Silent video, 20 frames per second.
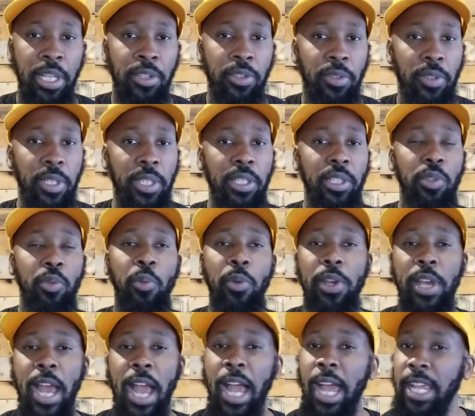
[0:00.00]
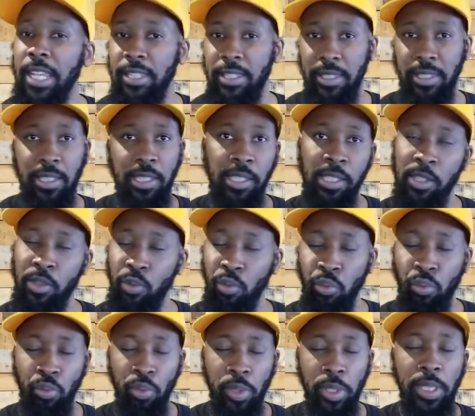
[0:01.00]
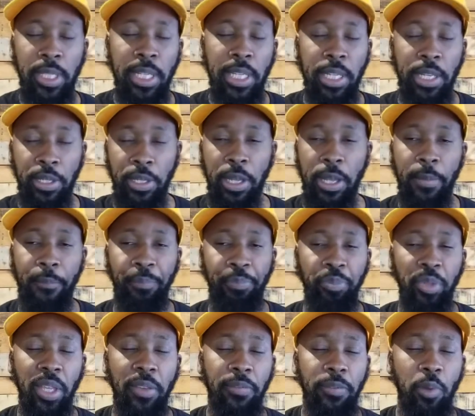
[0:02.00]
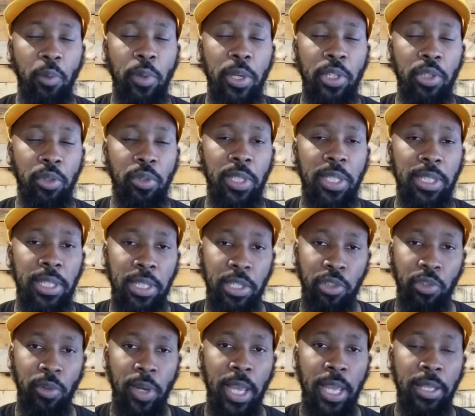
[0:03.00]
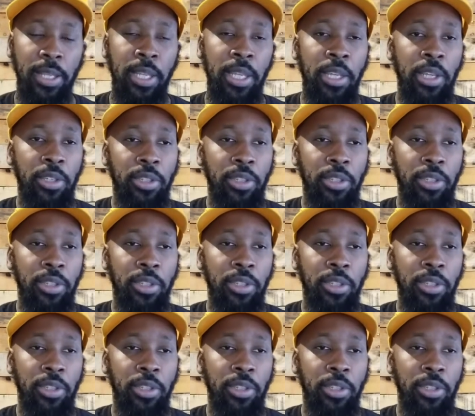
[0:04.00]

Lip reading: So this is where ice is really influential in this, right?